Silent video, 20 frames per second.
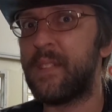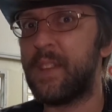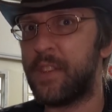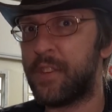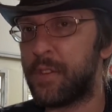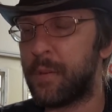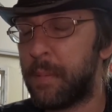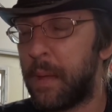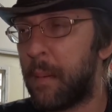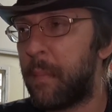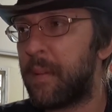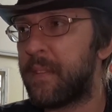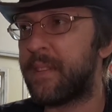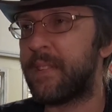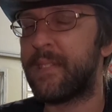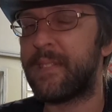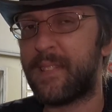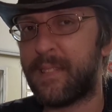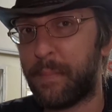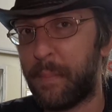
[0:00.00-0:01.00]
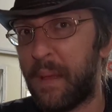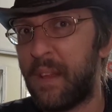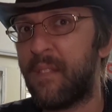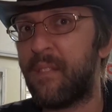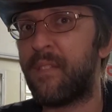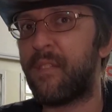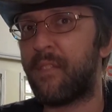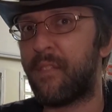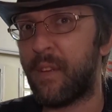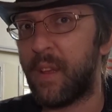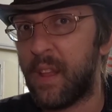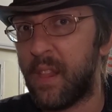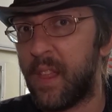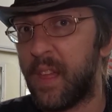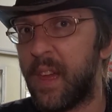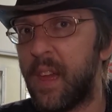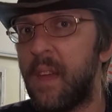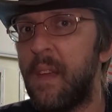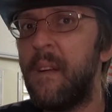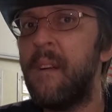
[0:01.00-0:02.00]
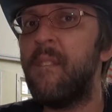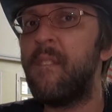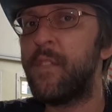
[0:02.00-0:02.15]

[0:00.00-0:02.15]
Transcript: They should be able to spin freely.